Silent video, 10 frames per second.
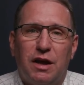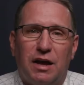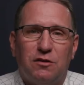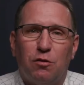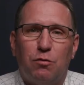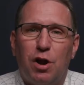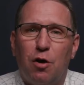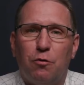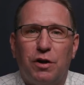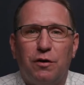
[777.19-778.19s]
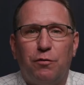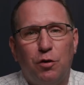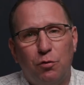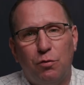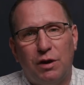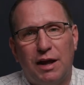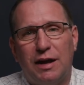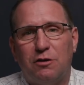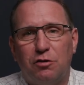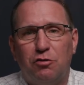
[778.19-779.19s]
And so know that if you
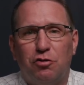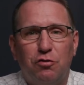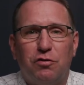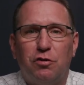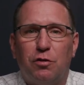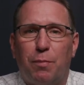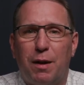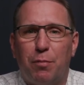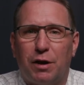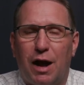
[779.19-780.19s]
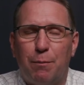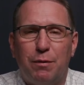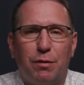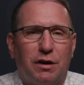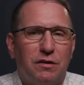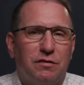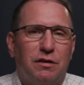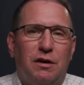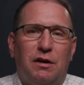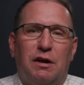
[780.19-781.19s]
elect or you choose to do the paper copy because